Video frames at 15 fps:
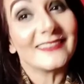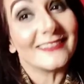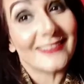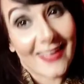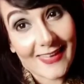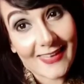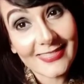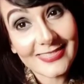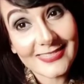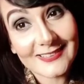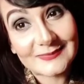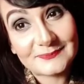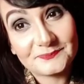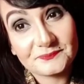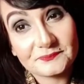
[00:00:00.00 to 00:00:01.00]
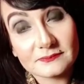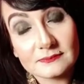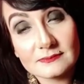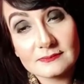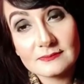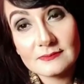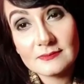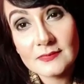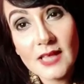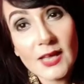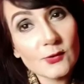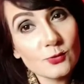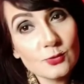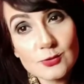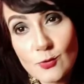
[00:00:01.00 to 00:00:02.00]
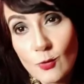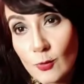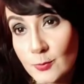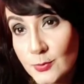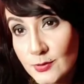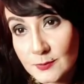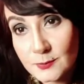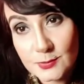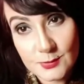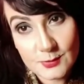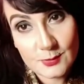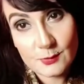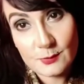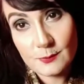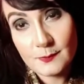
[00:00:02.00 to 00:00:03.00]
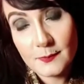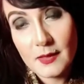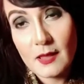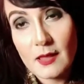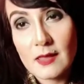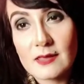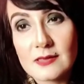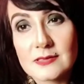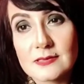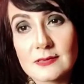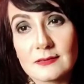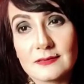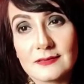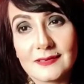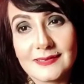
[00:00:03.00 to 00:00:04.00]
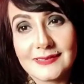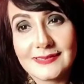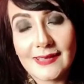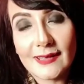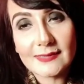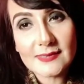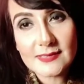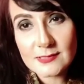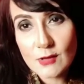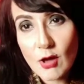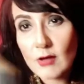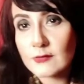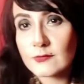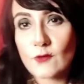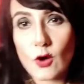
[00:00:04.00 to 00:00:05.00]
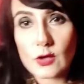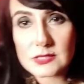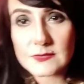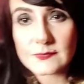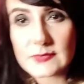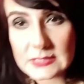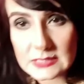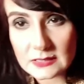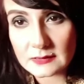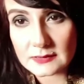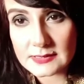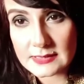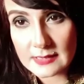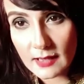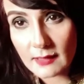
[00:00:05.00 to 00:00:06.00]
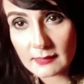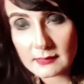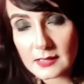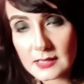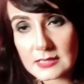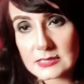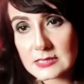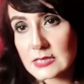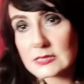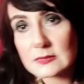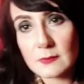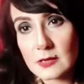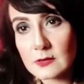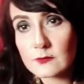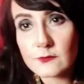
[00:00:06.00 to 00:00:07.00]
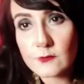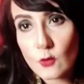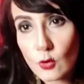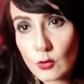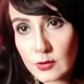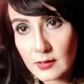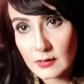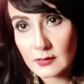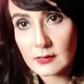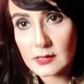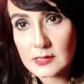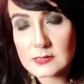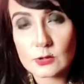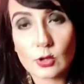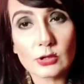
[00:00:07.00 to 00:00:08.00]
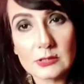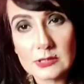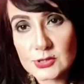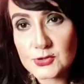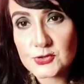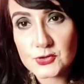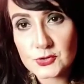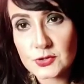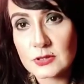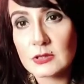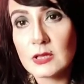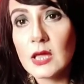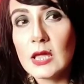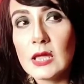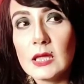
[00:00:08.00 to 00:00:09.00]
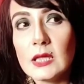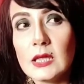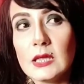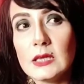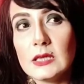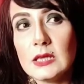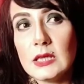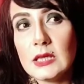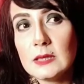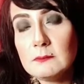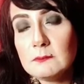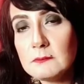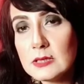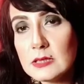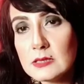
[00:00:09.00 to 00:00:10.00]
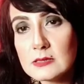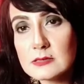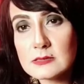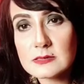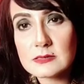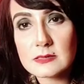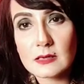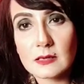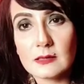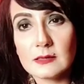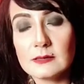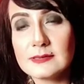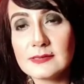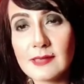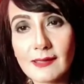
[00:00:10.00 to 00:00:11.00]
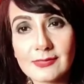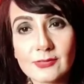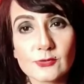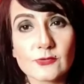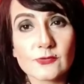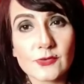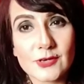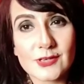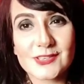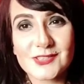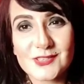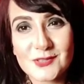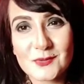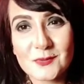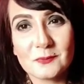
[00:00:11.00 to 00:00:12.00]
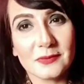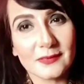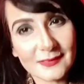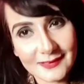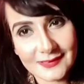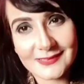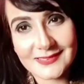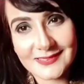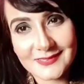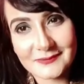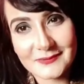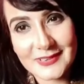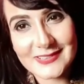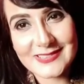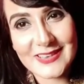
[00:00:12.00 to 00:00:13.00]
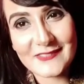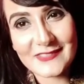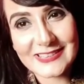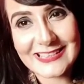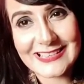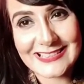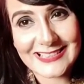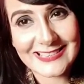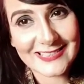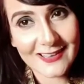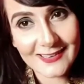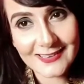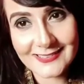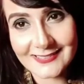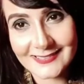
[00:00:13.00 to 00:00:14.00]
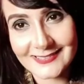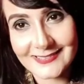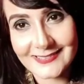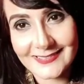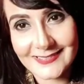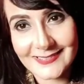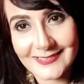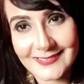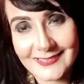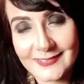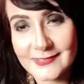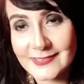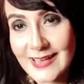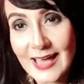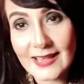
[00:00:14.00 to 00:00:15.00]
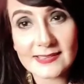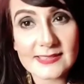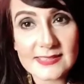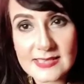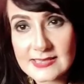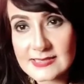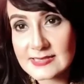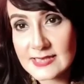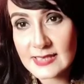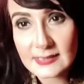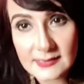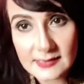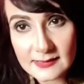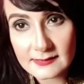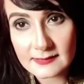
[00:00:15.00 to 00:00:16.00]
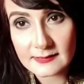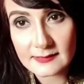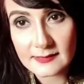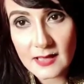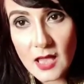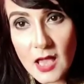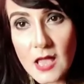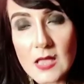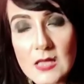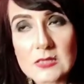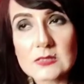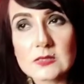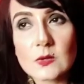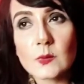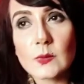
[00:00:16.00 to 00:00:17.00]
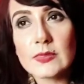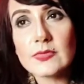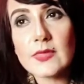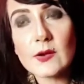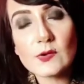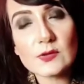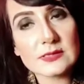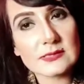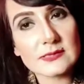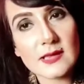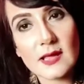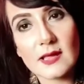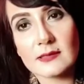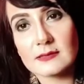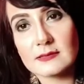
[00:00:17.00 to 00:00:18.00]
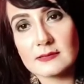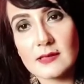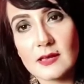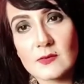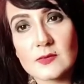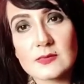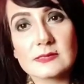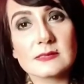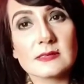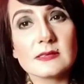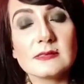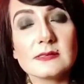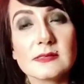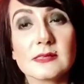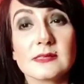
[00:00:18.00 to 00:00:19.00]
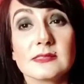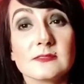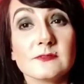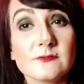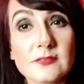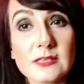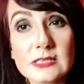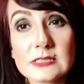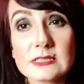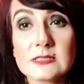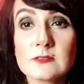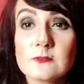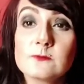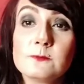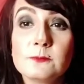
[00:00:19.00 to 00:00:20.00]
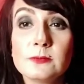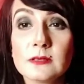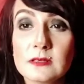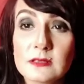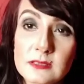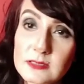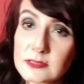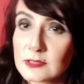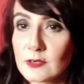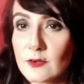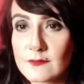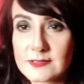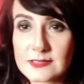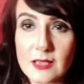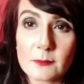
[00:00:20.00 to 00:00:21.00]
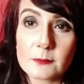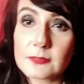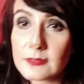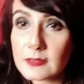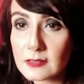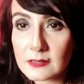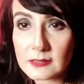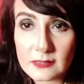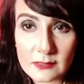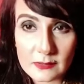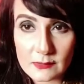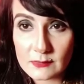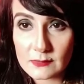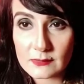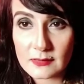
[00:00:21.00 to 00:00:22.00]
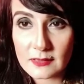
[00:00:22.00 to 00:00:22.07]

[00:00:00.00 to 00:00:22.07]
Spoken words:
death, that rules Scorpio and Pluto. So death is not, of course, physical death. It's metaphoric. It's not literal. It means death refers to birth, because everything is a cycle. Reality is cyclical. So when there is death, there is the definitive birth of something new.